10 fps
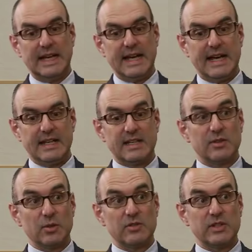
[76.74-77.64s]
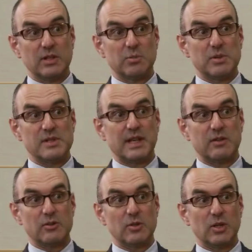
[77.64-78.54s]
and he thought if he could put
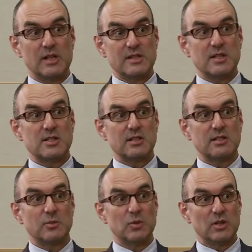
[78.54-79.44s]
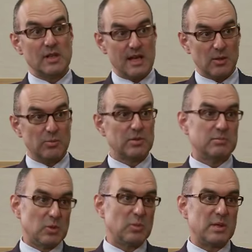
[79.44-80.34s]
together an organization that would help
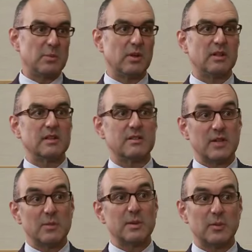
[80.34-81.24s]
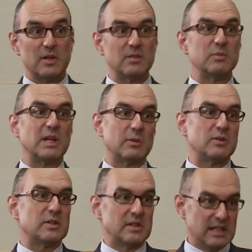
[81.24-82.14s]
poor people in the developing world be able
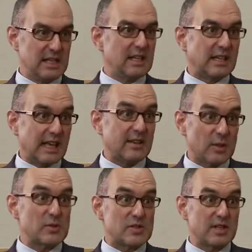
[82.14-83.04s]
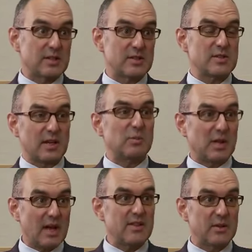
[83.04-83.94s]
to get those skills and
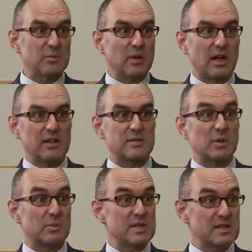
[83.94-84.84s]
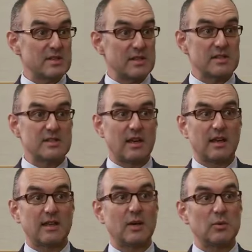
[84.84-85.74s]
apply them uh, to build businesses,
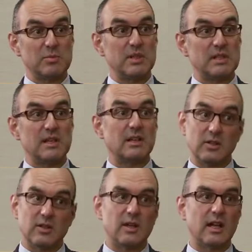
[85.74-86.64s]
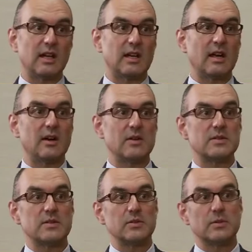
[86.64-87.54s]
uh, that would be a good thing uh,
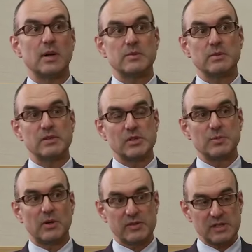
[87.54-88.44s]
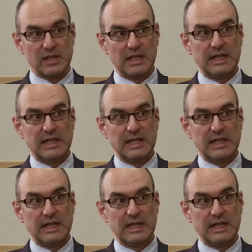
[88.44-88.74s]
to help to reduce poverty.